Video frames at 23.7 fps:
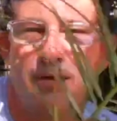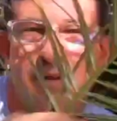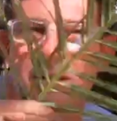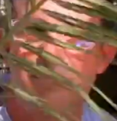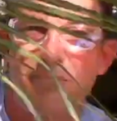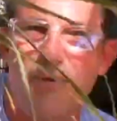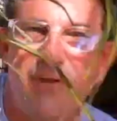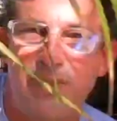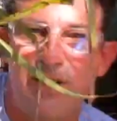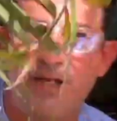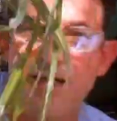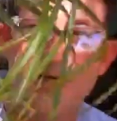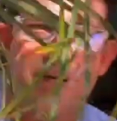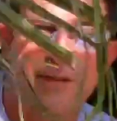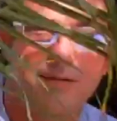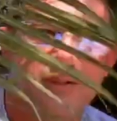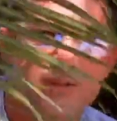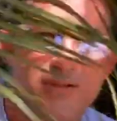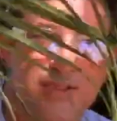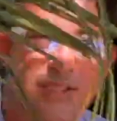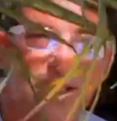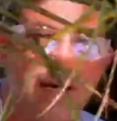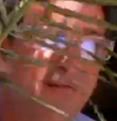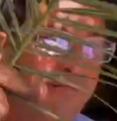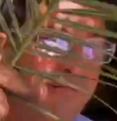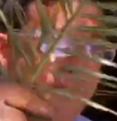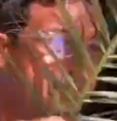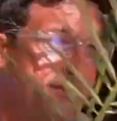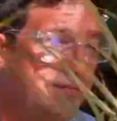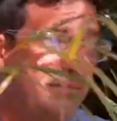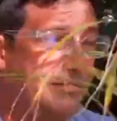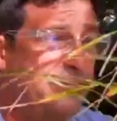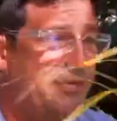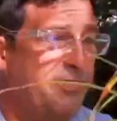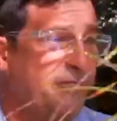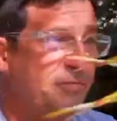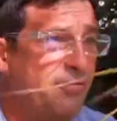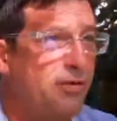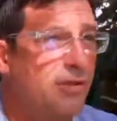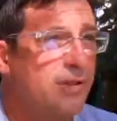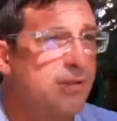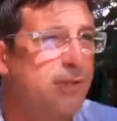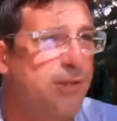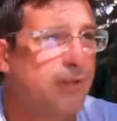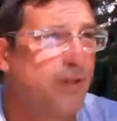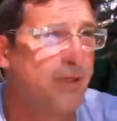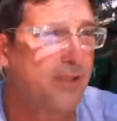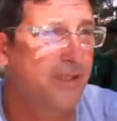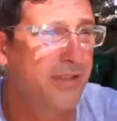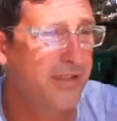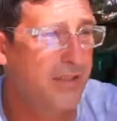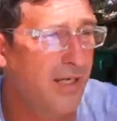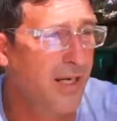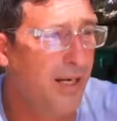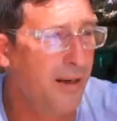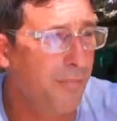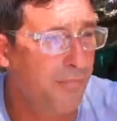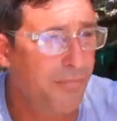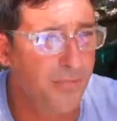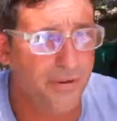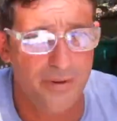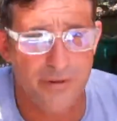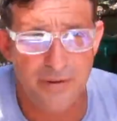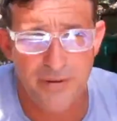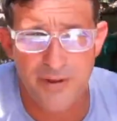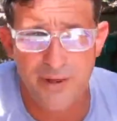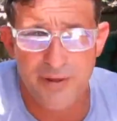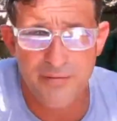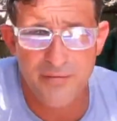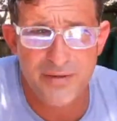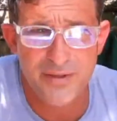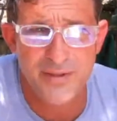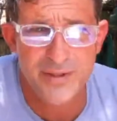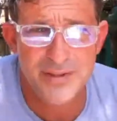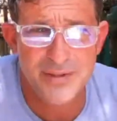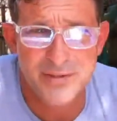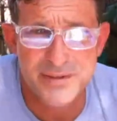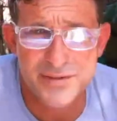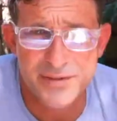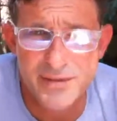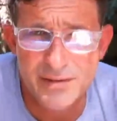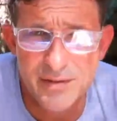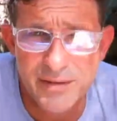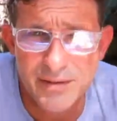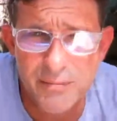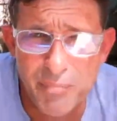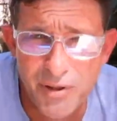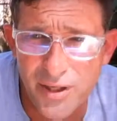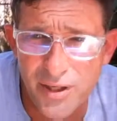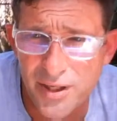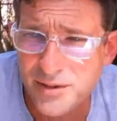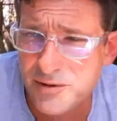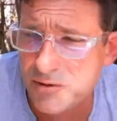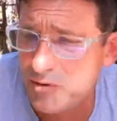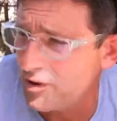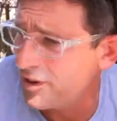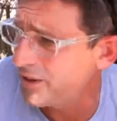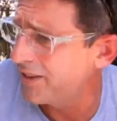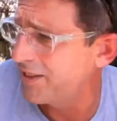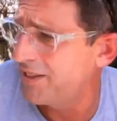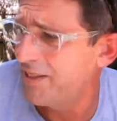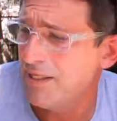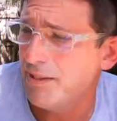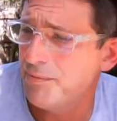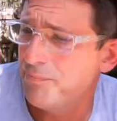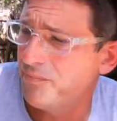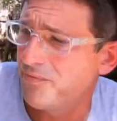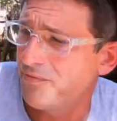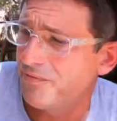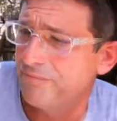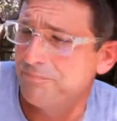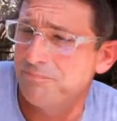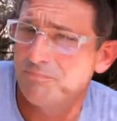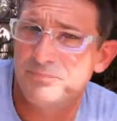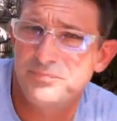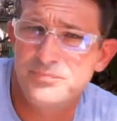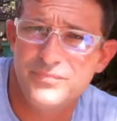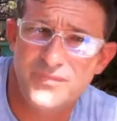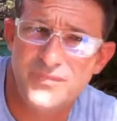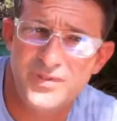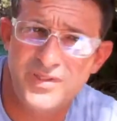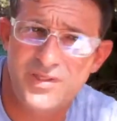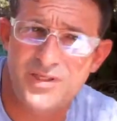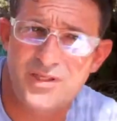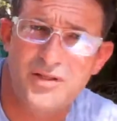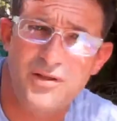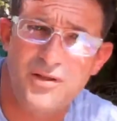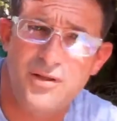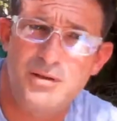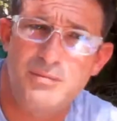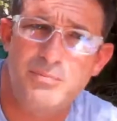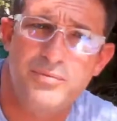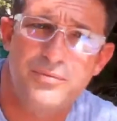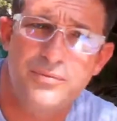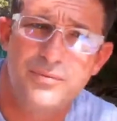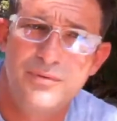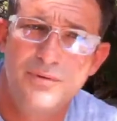but then I'll just have the fronds at the top where they're healthiest, and but I try to keep the, the clump